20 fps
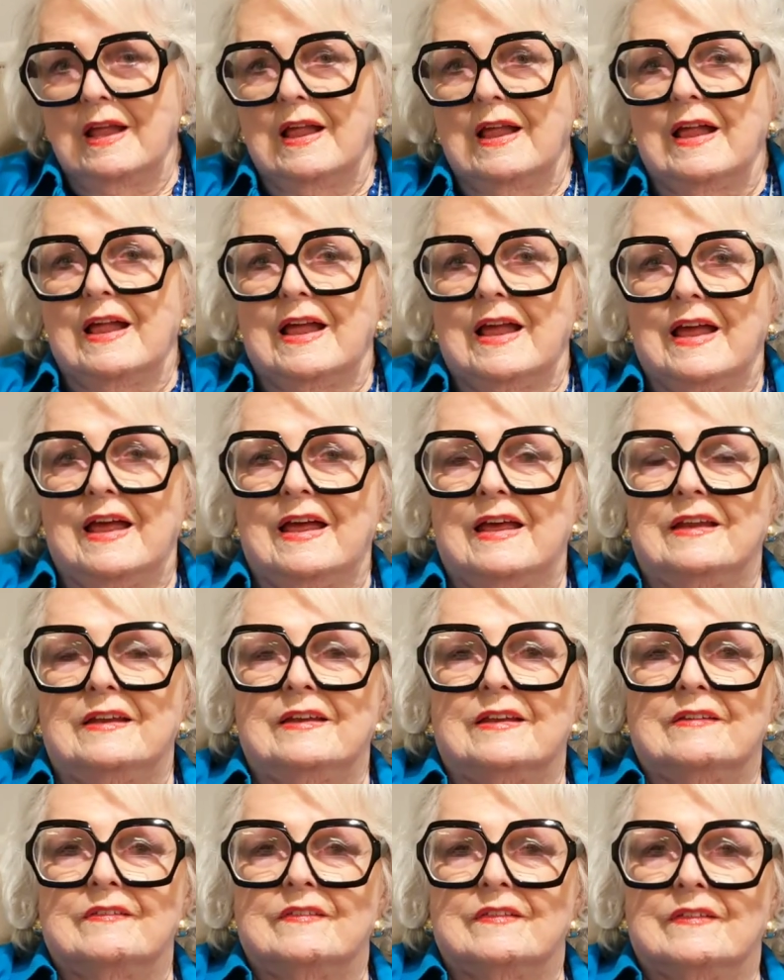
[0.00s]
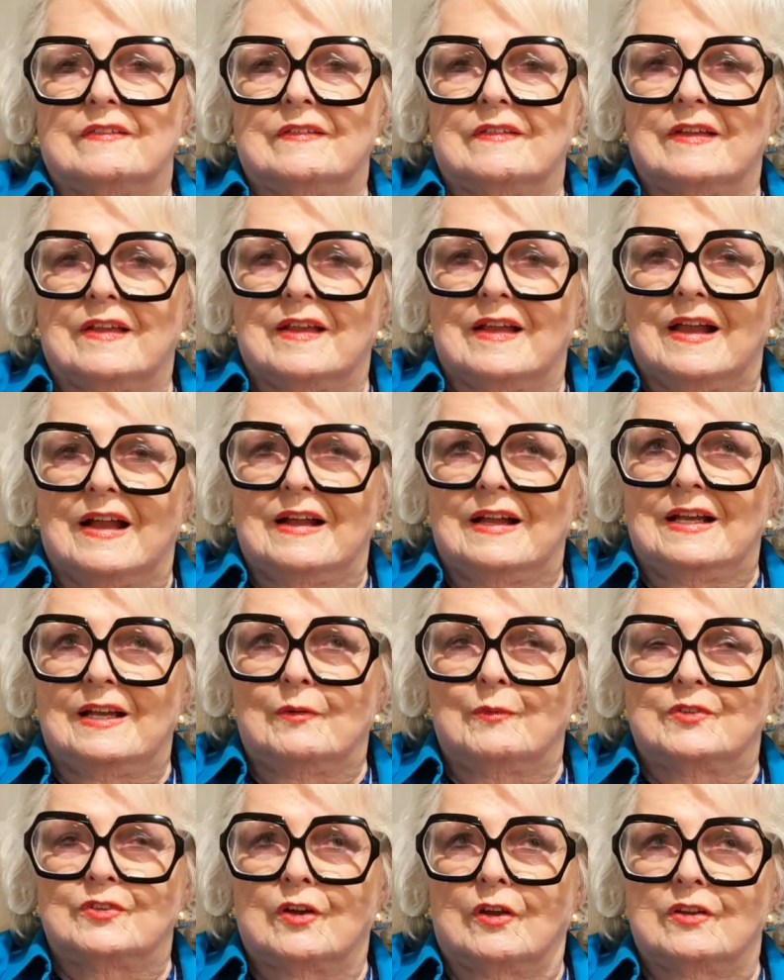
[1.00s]
And it was
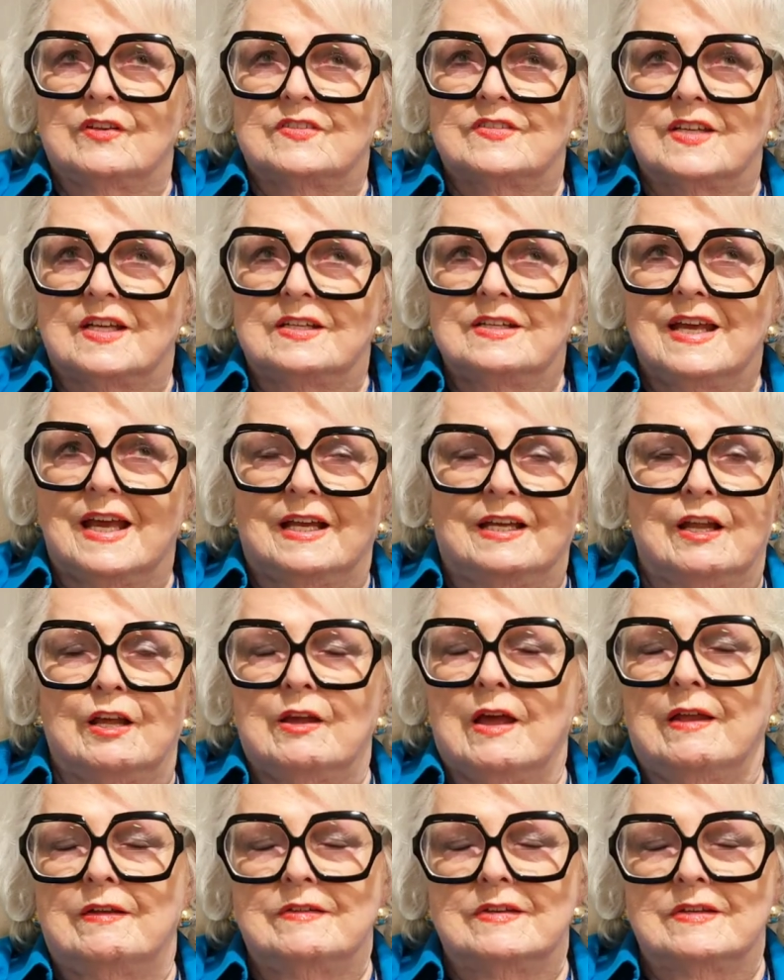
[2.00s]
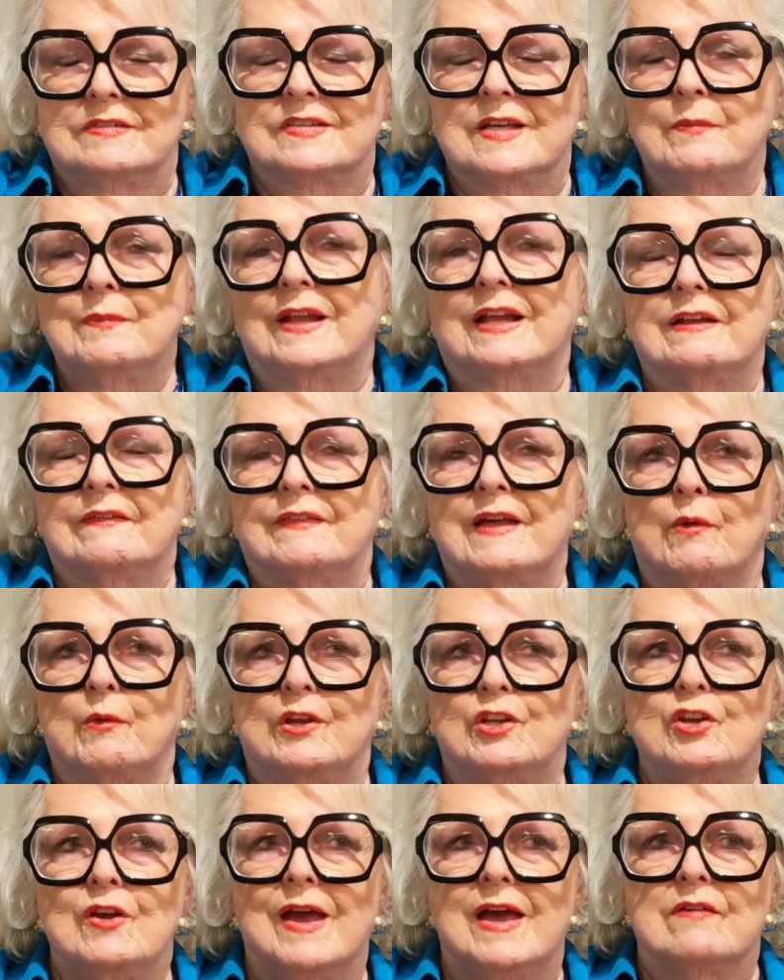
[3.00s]
on a Sunday, and something like that, when you
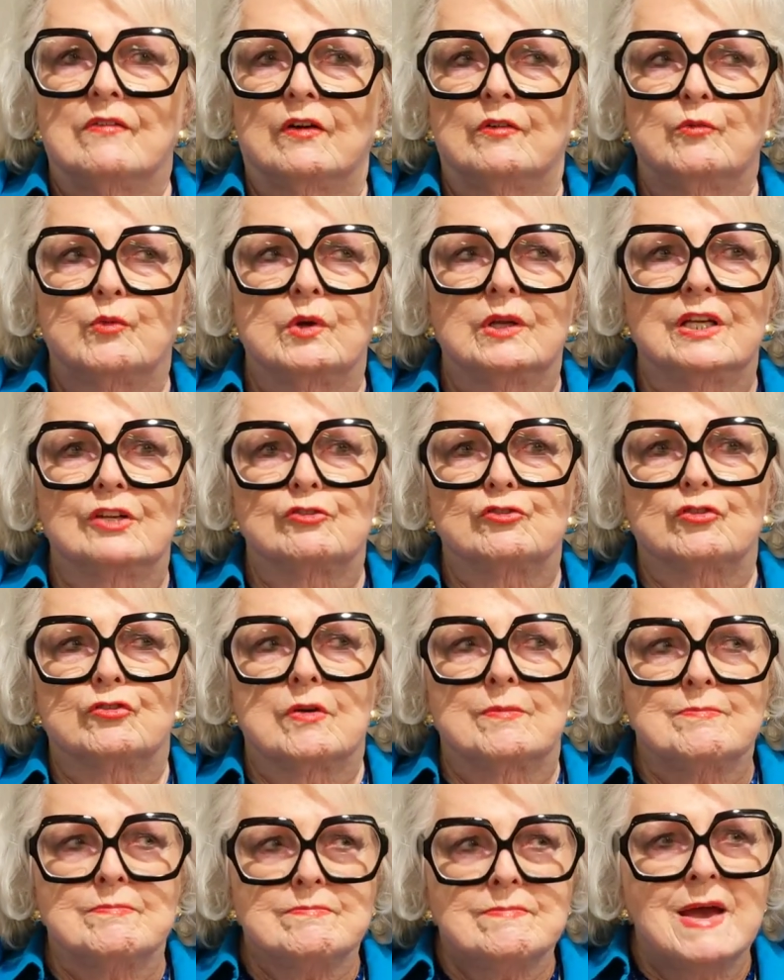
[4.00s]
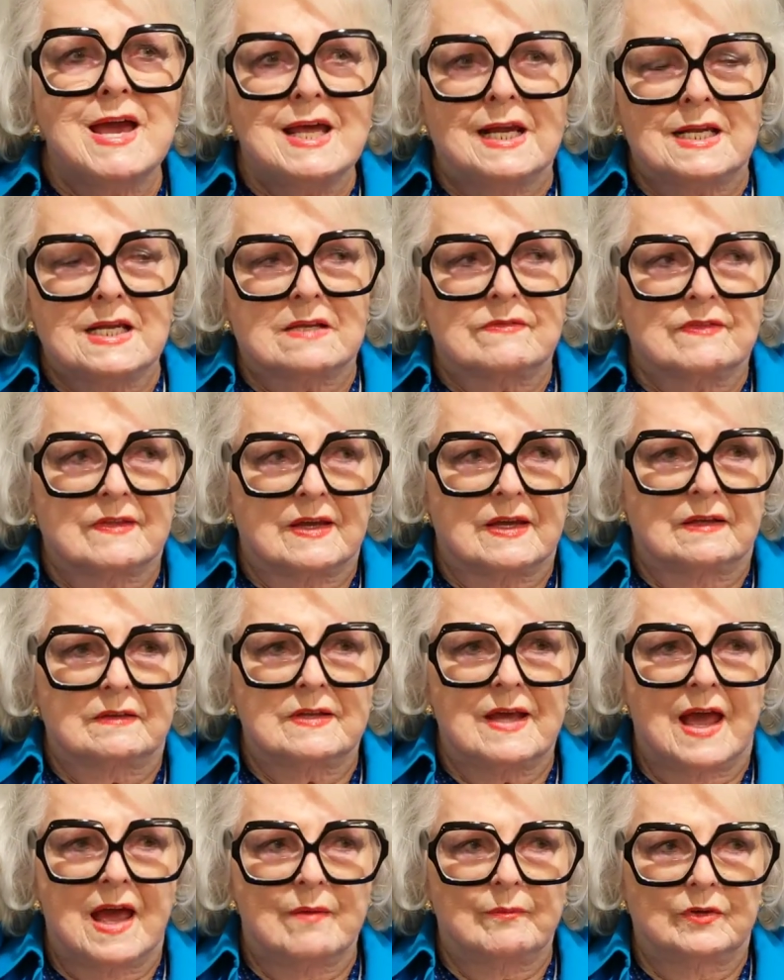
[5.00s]
have a really traumatic thing to
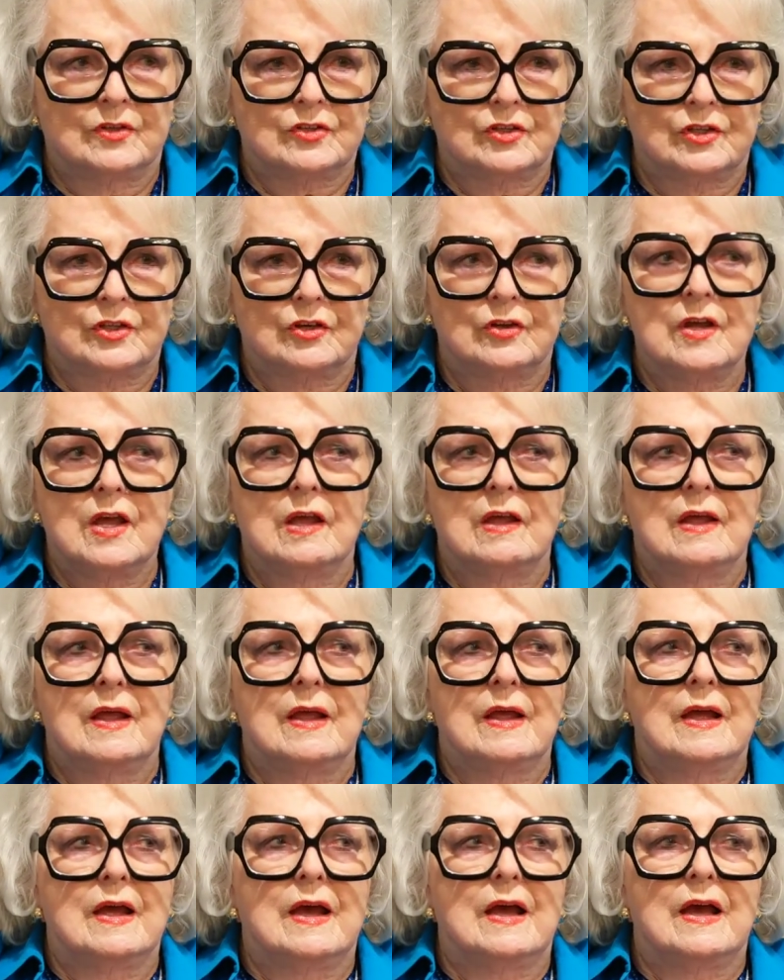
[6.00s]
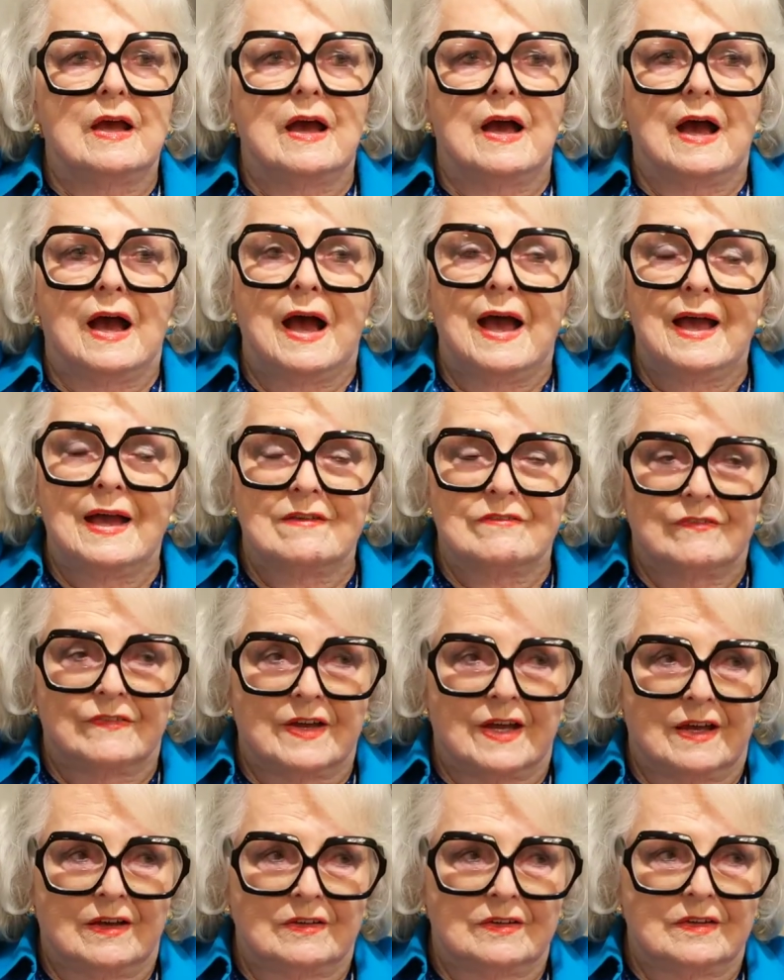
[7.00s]
happen to you, I have
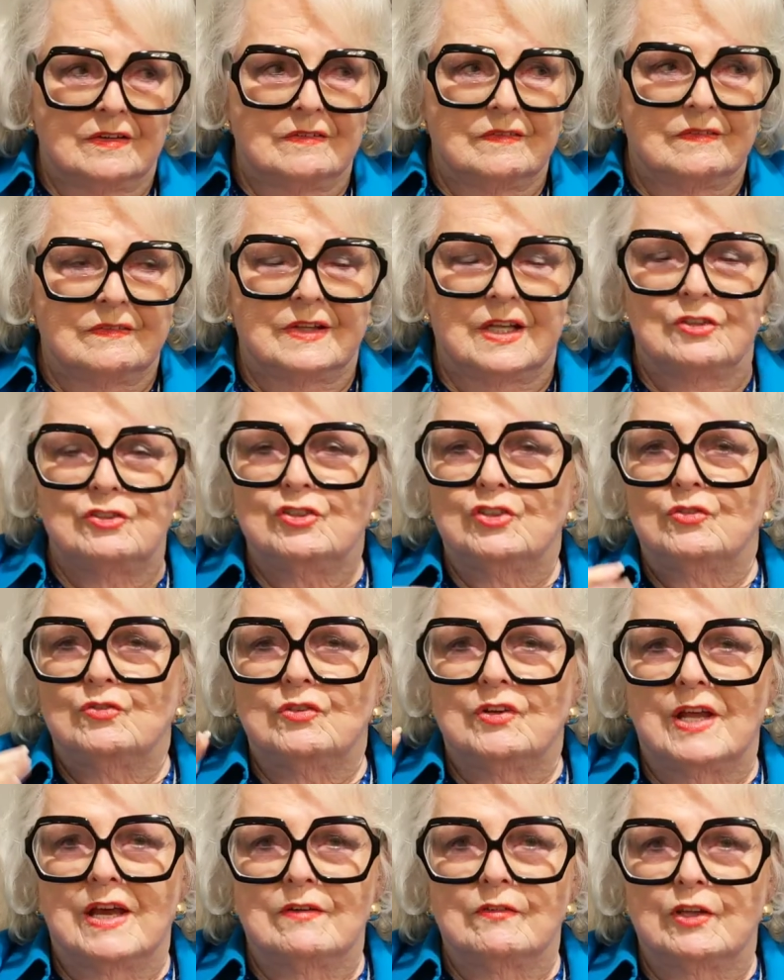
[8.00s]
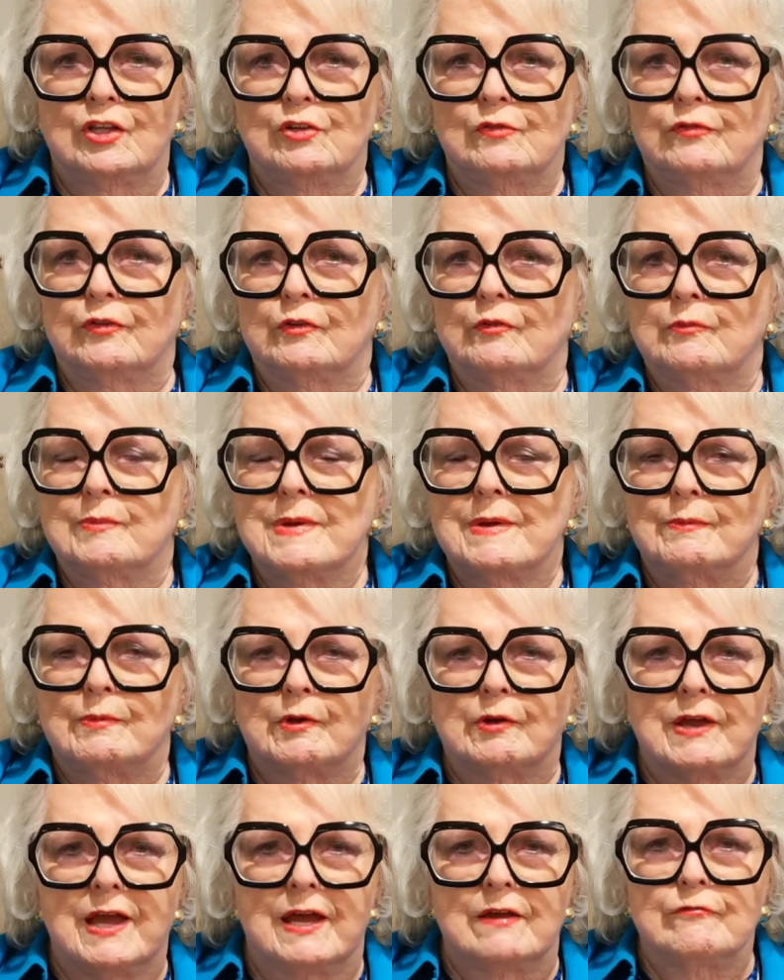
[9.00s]
found that you remember
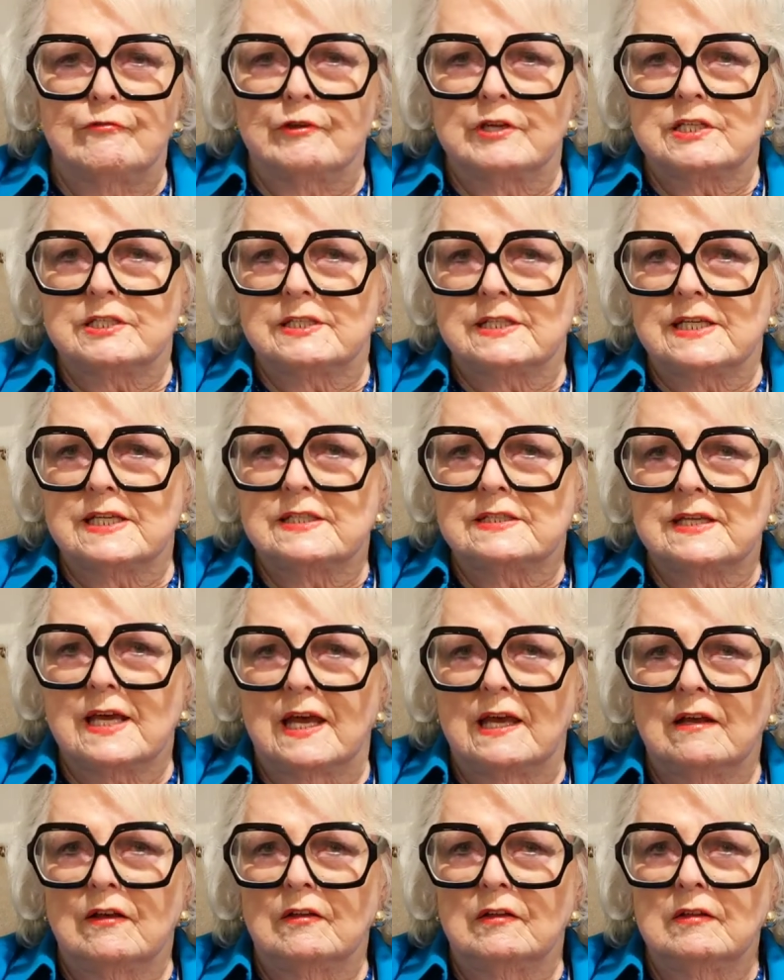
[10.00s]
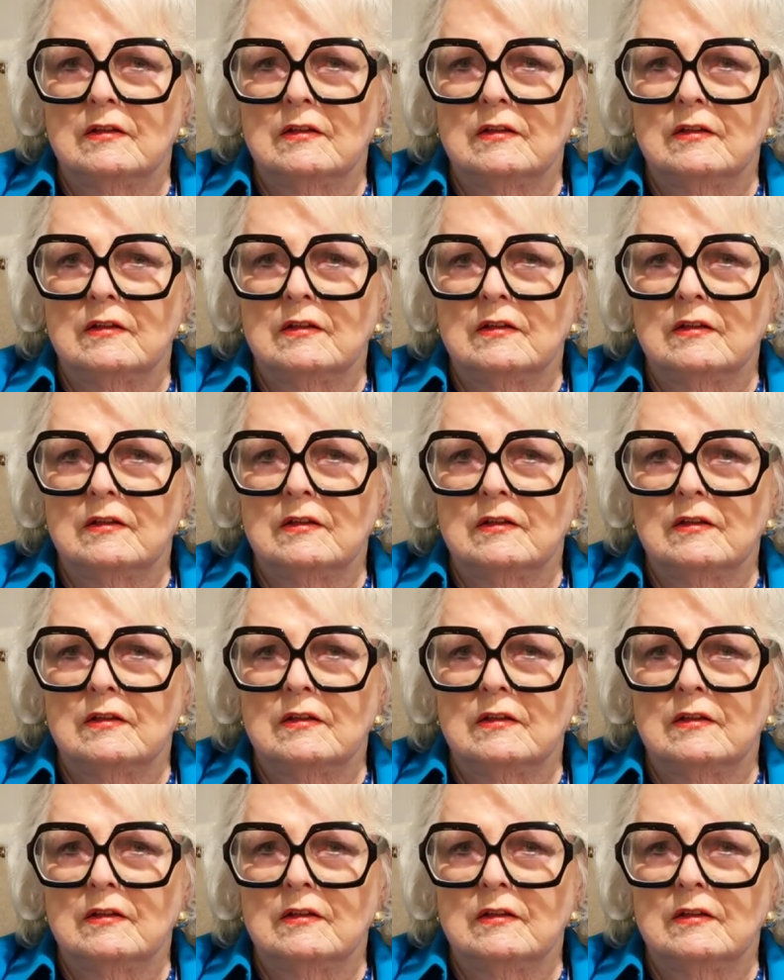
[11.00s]
every detail